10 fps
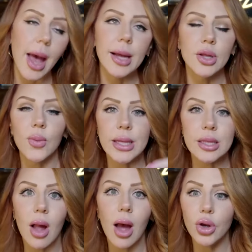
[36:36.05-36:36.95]
And so
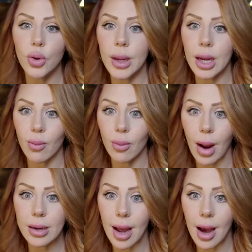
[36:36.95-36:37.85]
he's not doing it
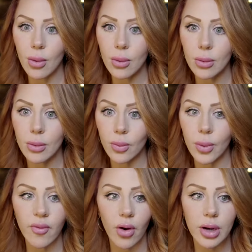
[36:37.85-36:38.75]
right now.
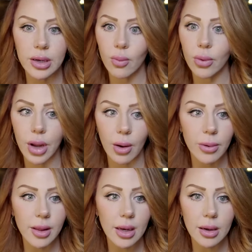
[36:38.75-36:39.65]
We've already we're
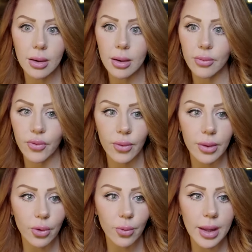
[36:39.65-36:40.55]
done with it for
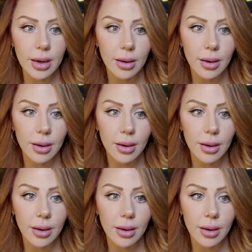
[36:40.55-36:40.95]
a little bit.